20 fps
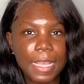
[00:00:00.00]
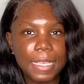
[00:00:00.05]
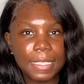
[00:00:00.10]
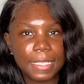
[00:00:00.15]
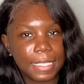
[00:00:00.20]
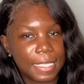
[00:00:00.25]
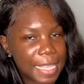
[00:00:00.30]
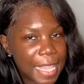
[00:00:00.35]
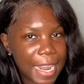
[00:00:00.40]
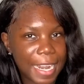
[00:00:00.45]

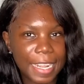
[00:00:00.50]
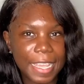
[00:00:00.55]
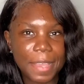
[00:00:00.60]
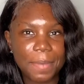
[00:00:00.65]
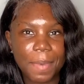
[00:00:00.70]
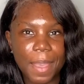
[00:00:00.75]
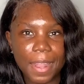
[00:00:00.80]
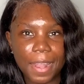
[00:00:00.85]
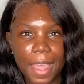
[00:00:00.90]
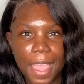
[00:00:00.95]
steady
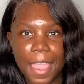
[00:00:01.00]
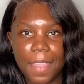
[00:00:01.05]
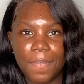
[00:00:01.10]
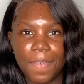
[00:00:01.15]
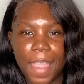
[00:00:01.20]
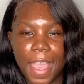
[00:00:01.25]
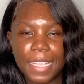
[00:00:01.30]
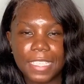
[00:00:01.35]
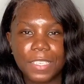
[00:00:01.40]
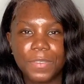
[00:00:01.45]
in my life,
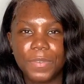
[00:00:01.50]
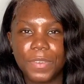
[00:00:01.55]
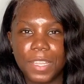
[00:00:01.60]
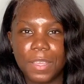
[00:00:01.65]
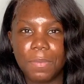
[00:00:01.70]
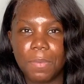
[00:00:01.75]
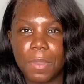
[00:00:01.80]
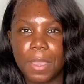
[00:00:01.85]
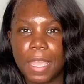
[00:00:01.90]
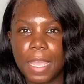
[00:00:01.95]
hasn't
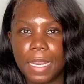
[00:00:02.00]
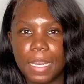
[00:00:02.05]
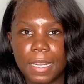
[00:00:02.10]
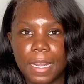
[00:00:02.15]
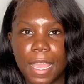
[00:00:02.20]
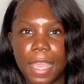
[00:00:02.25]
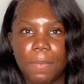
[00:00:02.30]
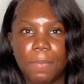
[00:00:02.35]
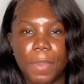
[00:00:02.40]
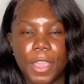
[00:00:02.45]
really been any
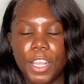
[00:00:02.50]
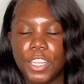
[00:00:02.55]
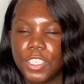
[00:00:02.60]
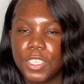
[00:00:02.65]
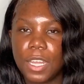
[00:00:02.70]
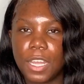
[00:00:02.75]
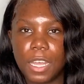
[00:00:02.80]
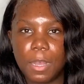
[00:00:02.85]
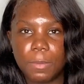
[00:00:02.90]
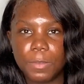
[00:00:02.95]
like
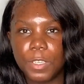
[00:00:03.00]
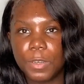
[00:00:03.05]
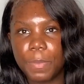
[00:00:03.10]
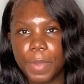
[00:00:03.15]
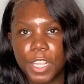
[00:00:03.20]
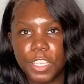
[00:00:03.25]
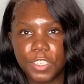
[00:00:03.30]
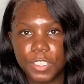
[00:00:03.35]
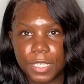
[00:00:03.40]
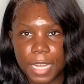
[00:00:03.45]
major ups or
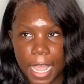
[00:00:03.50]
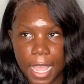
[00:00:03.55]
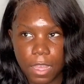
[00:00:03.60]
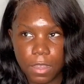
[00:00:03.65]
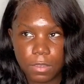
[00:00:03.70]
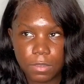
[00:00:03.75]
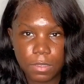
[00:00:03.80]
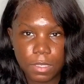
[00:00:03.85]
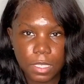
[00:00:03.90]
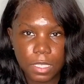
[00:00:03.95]
major
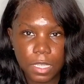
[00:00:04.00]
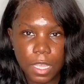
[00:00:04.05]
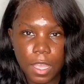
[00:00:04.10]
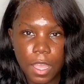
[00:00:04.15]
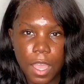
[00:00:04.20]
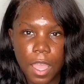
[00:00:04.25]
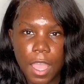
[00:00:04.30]
downs.